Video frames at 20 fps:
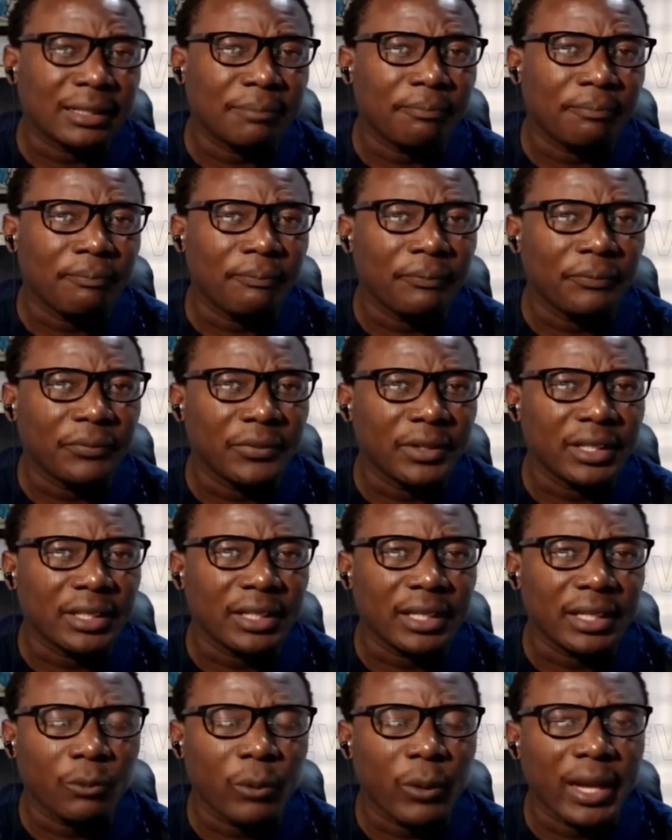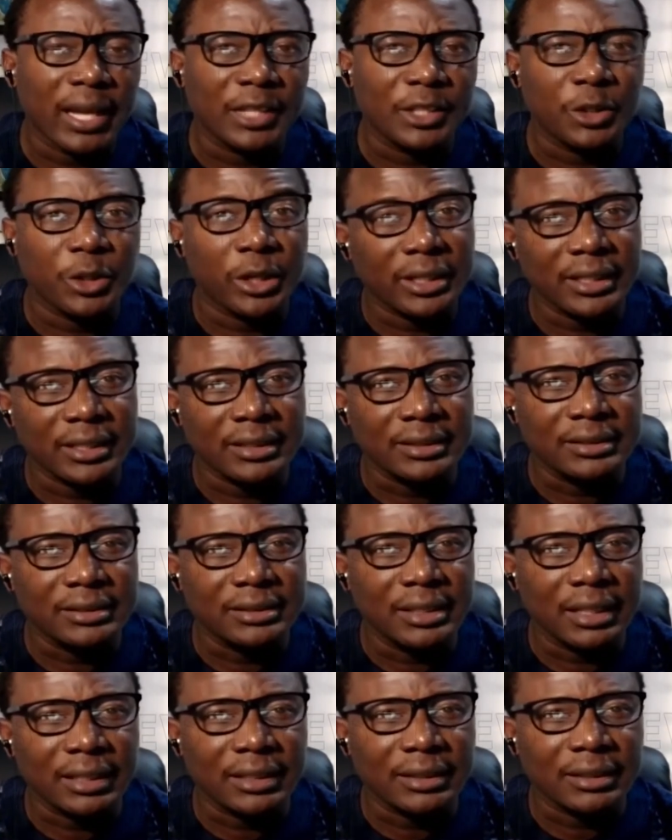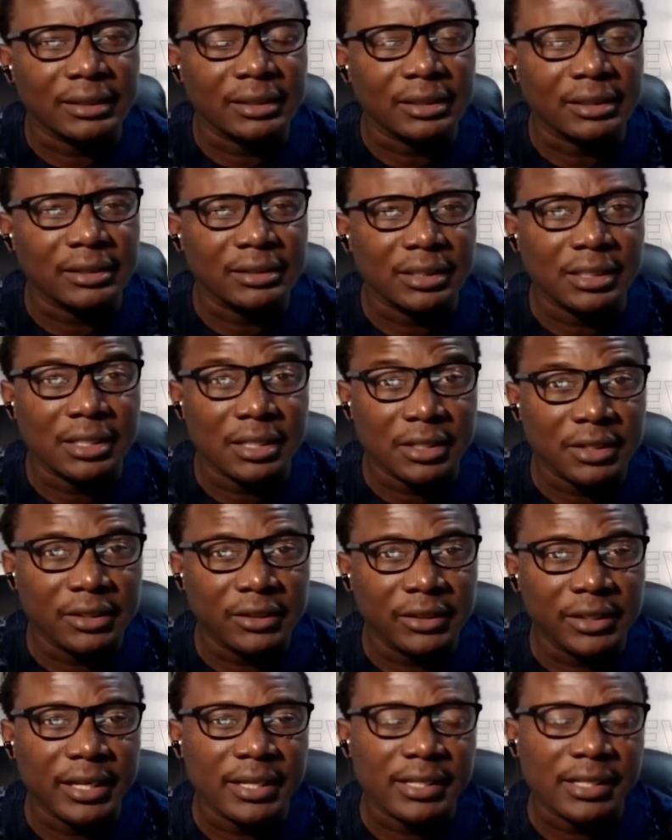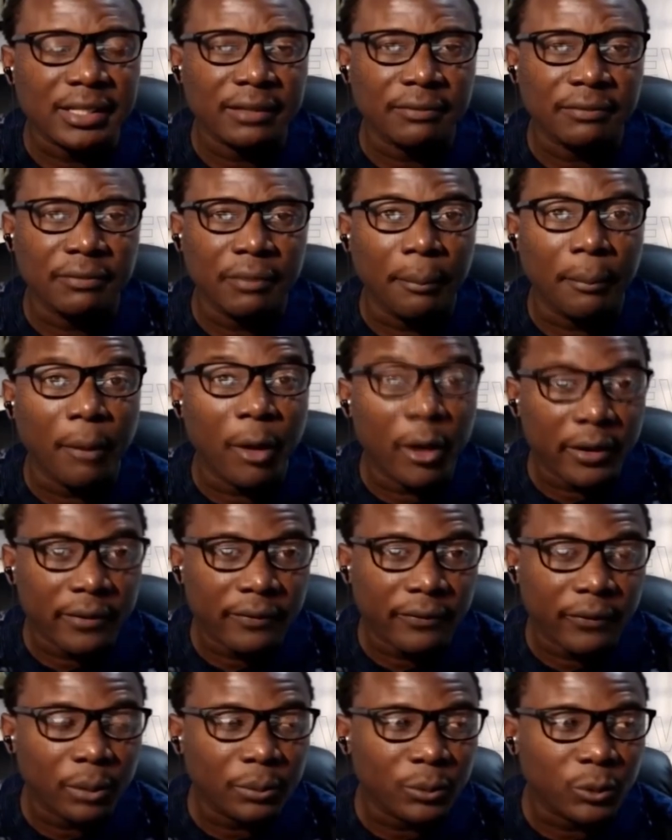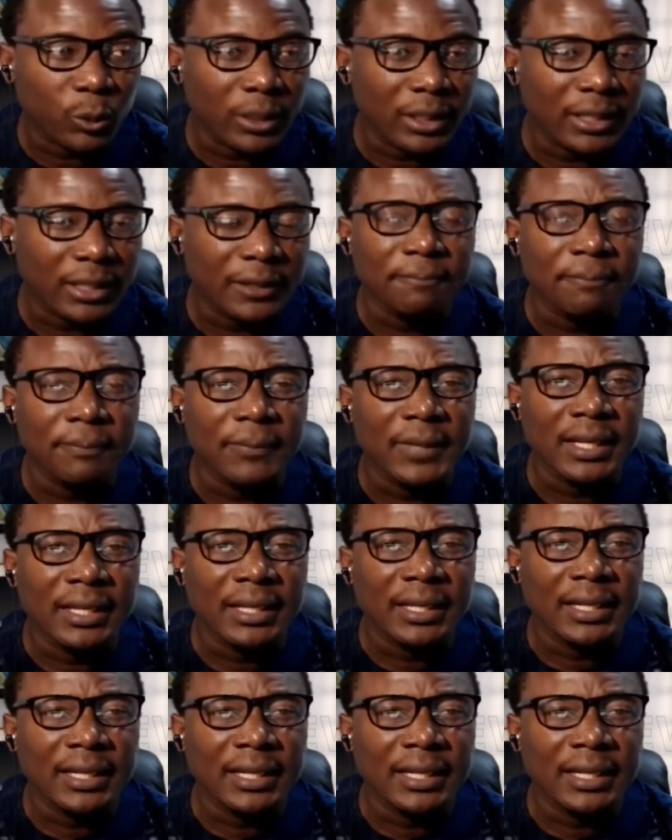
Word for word: Um, a well educated uh, citizenry is a more informed one.